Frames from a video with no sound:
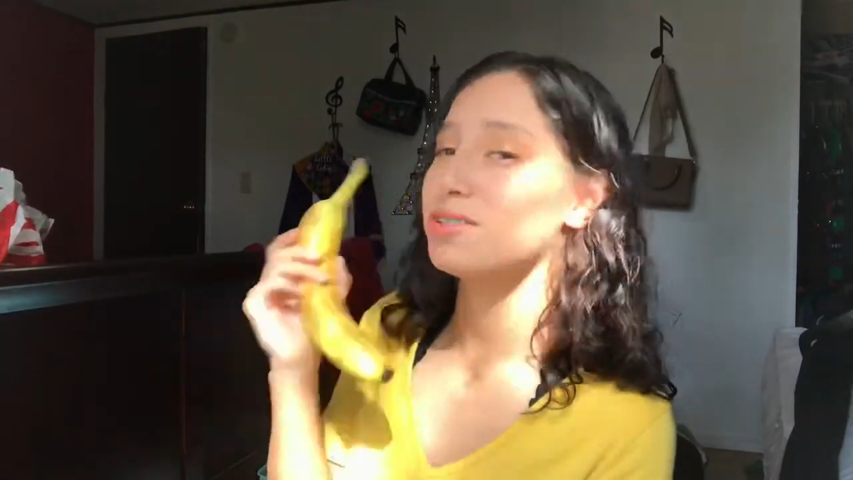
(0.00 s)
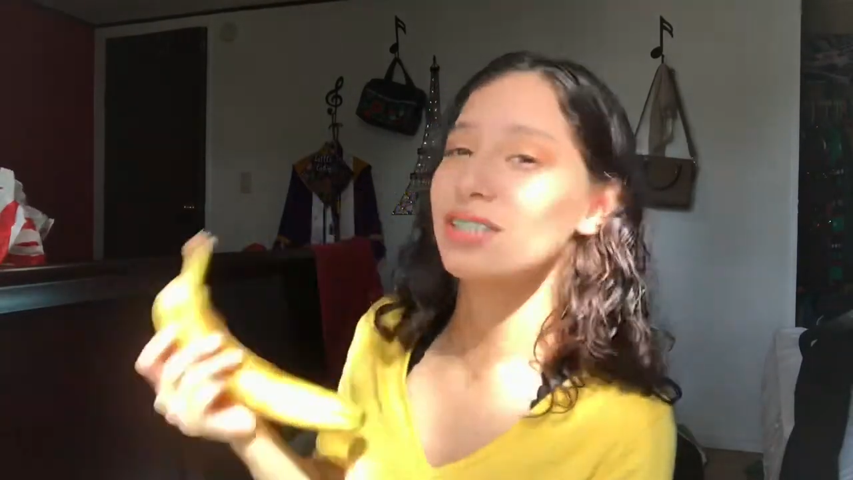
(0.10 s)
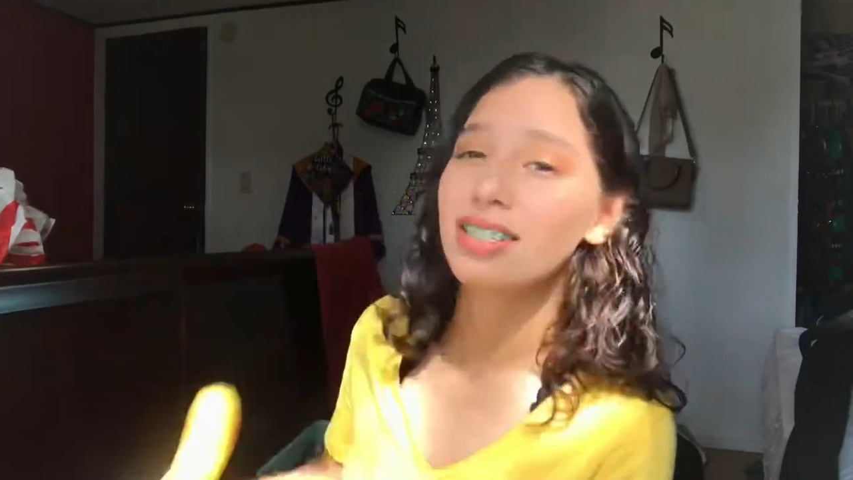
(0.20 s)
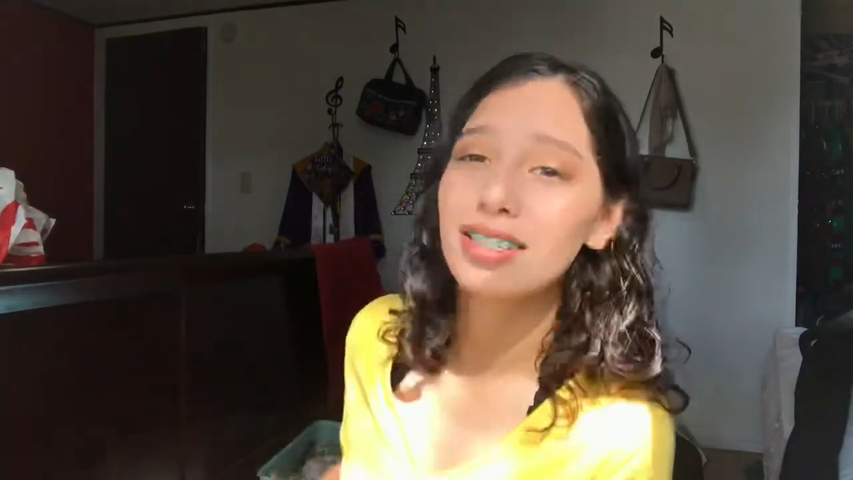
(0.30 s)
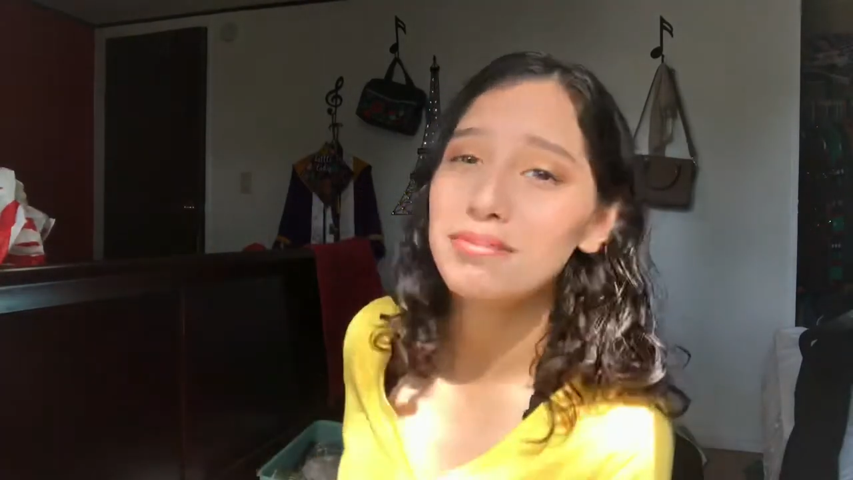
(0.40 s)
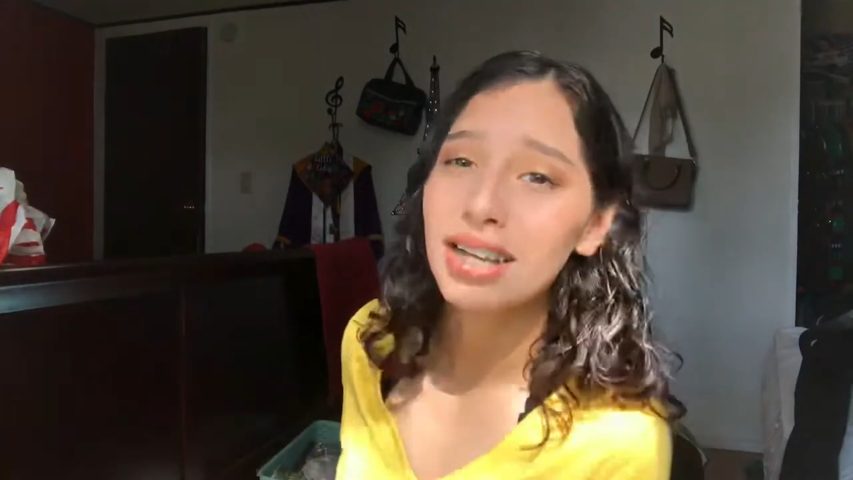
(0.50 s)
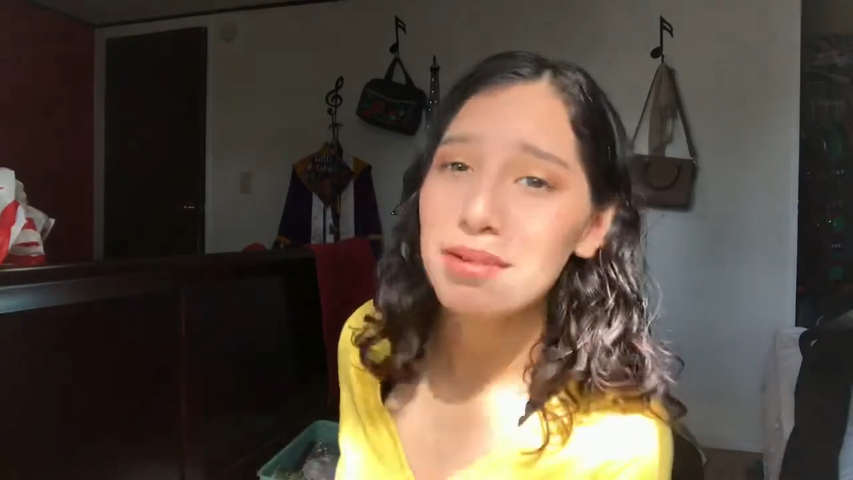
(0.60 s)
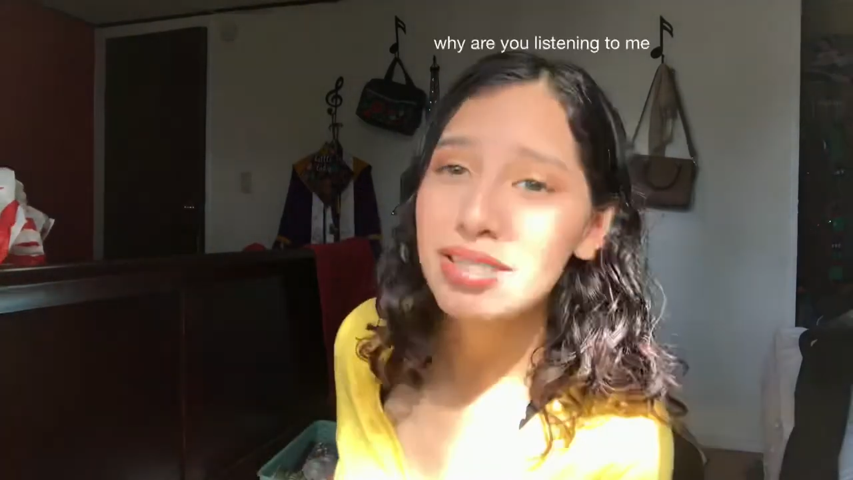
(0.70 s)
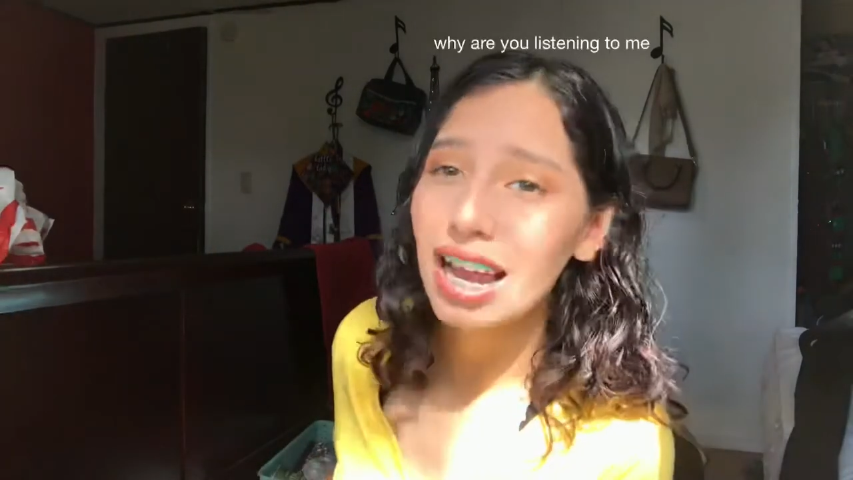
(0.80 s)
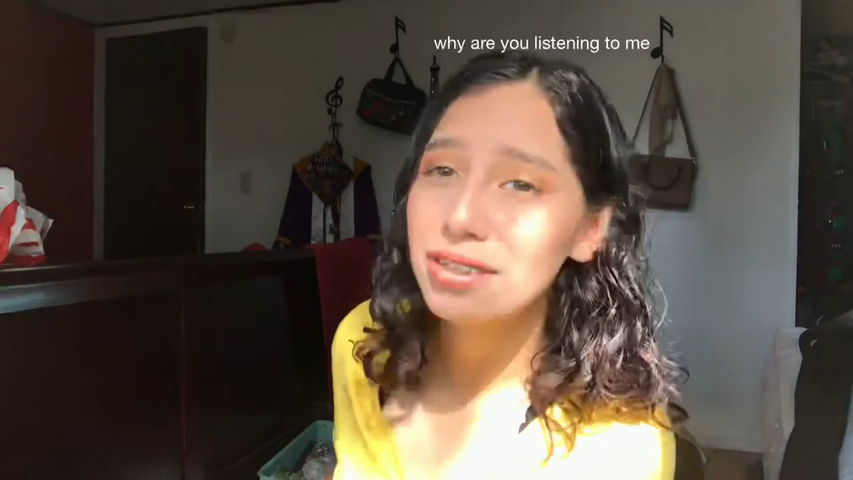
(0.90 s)
because
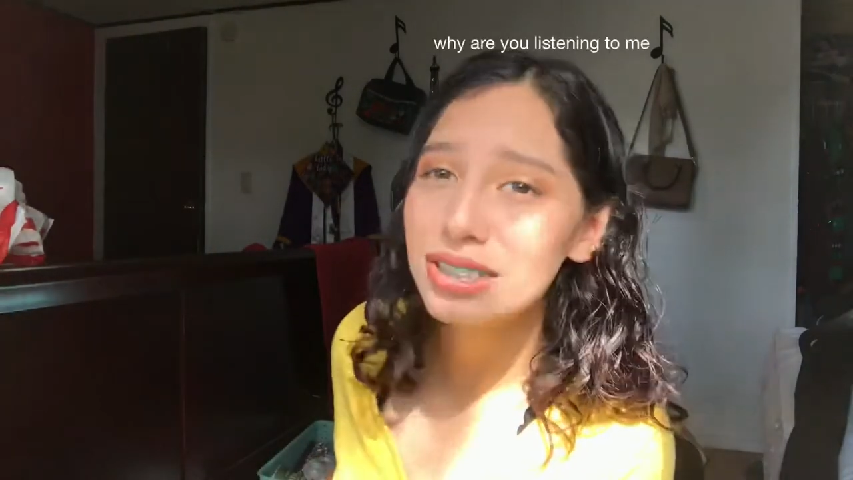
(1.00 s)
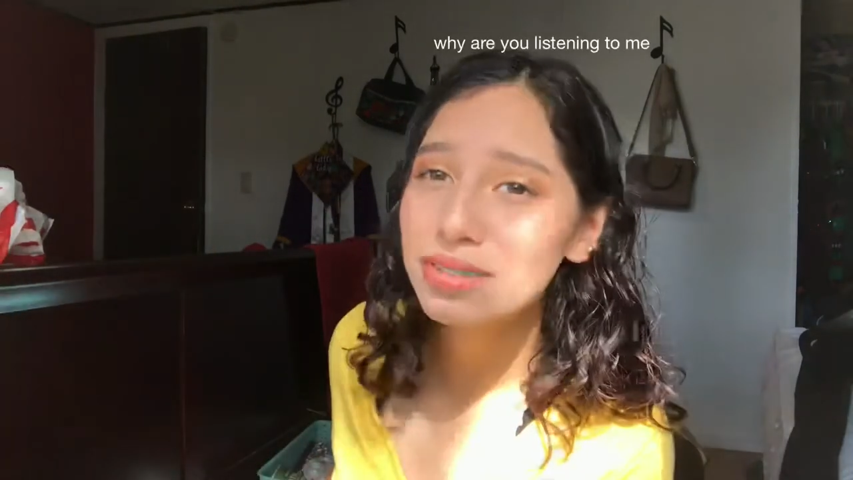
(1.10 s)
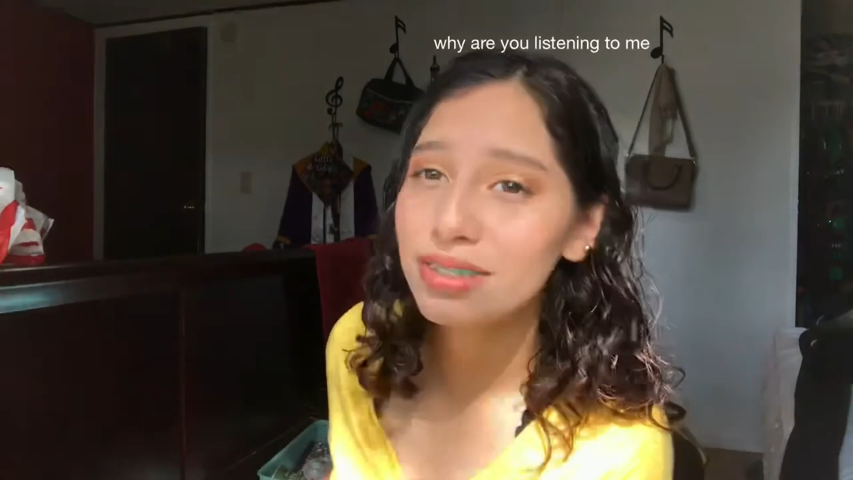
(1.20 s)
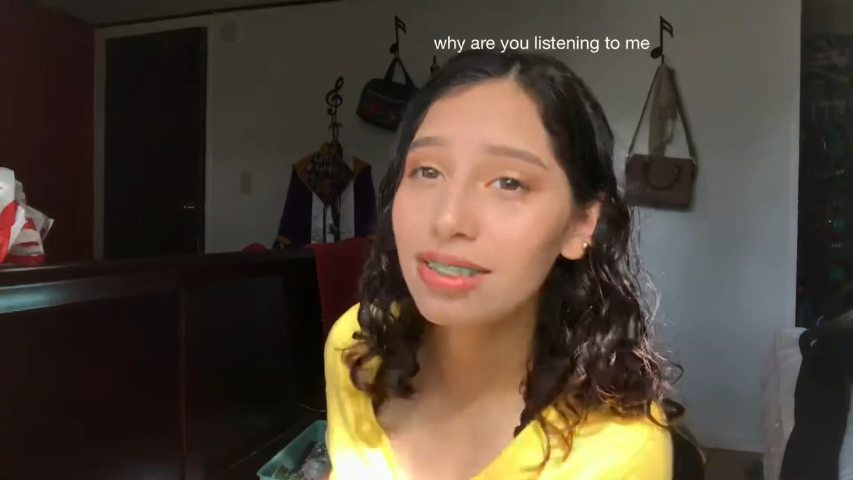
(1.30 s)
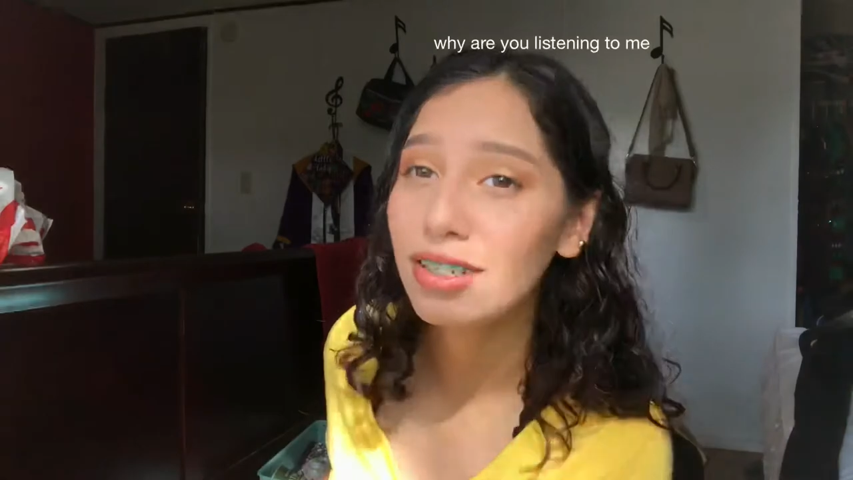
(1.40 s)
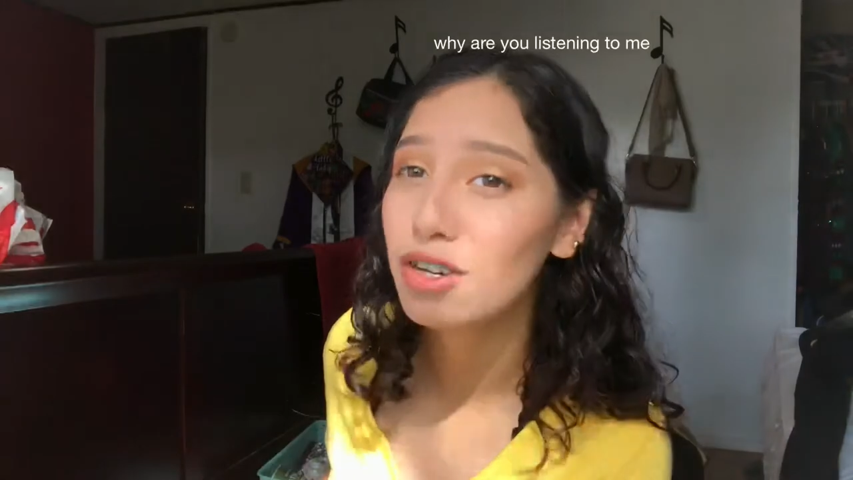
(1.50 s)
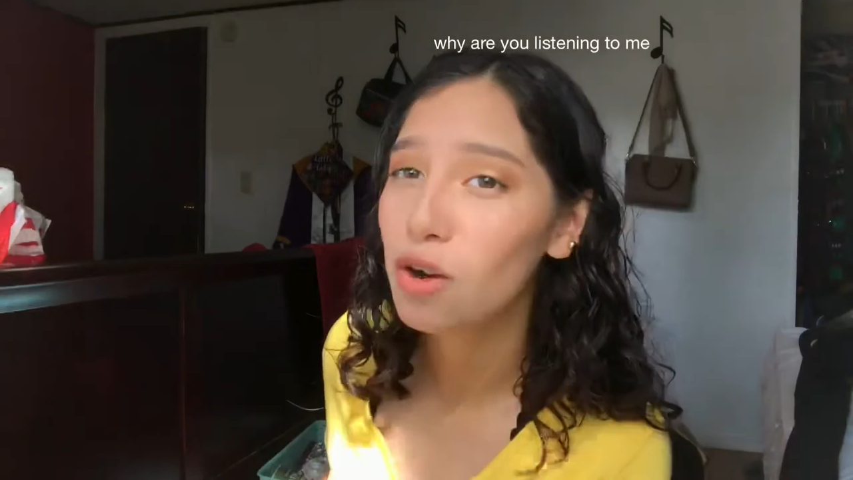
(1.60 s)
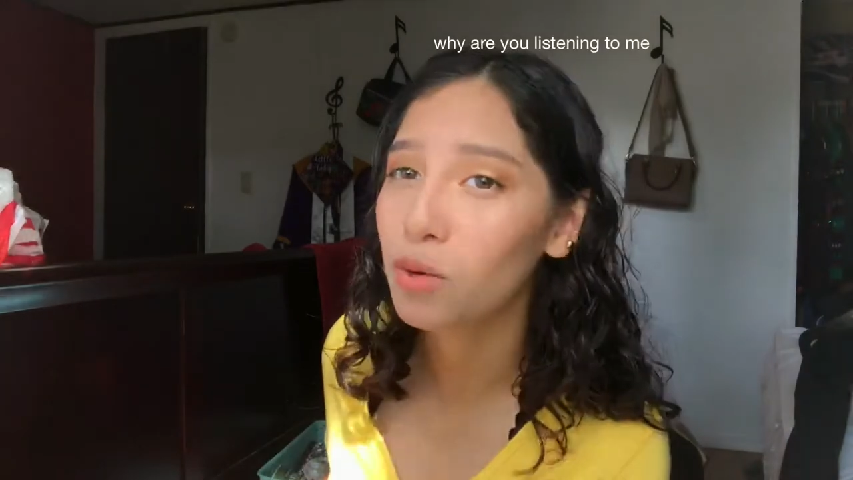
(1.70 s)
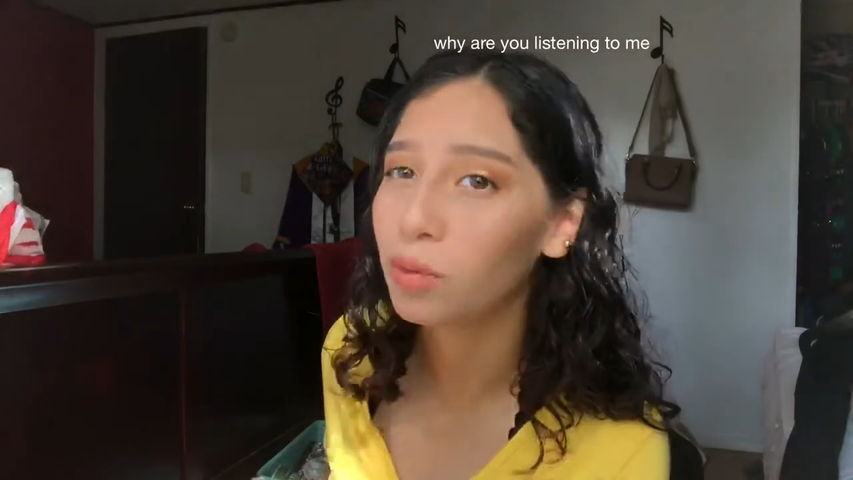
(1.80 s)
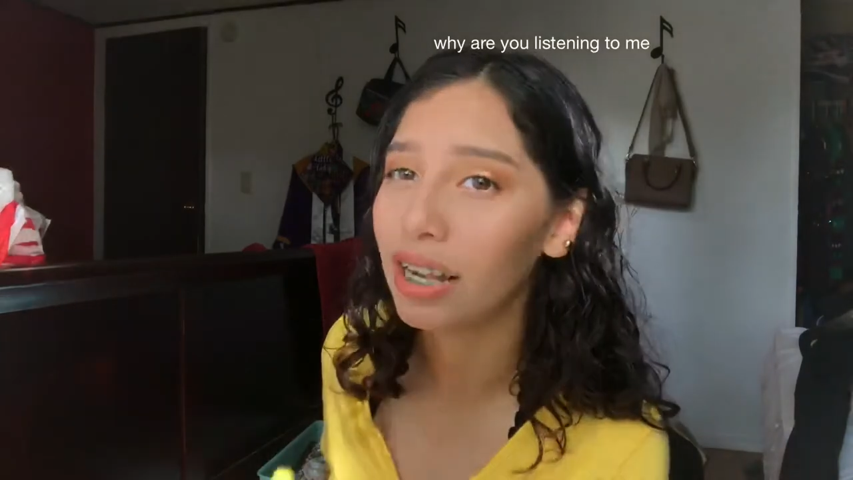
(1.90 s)
sometimes I don't even
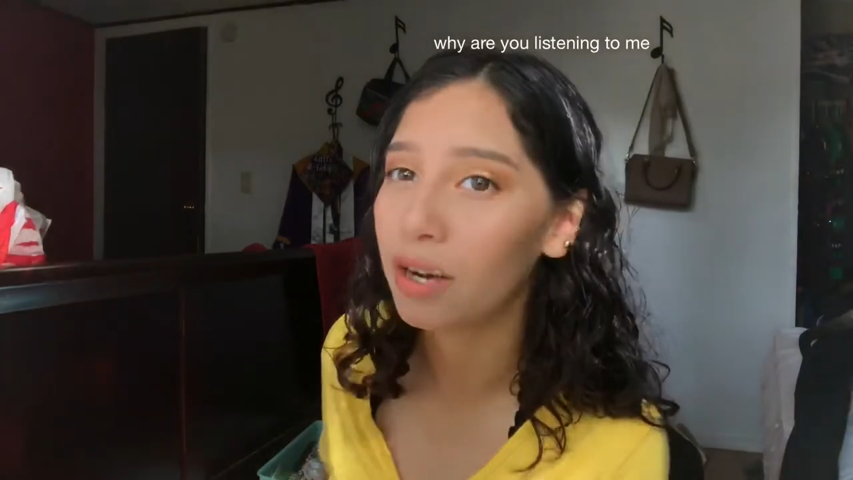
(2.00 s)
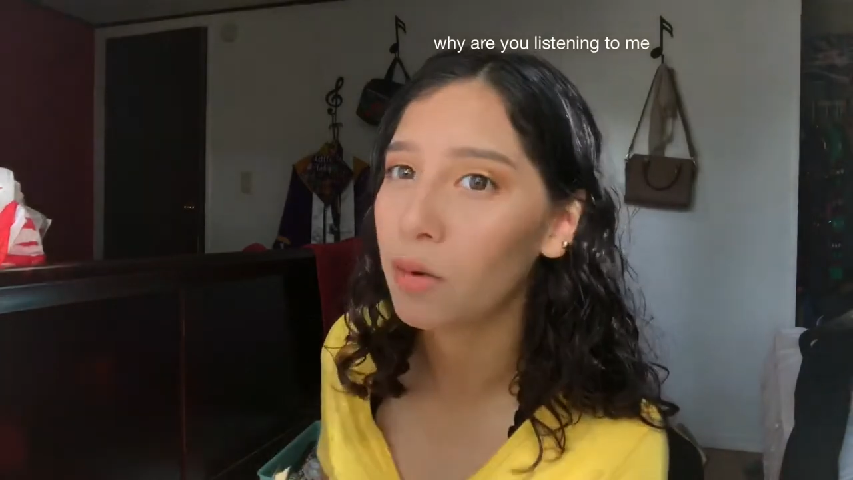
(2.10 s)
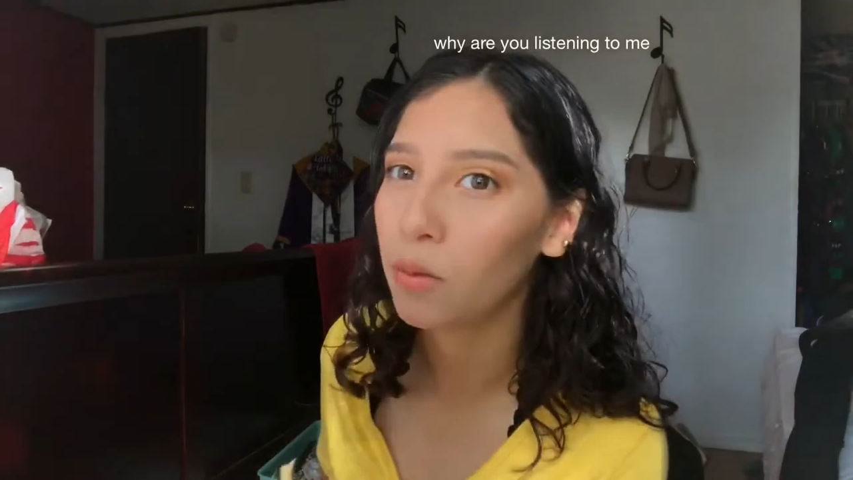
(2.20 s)
know, like,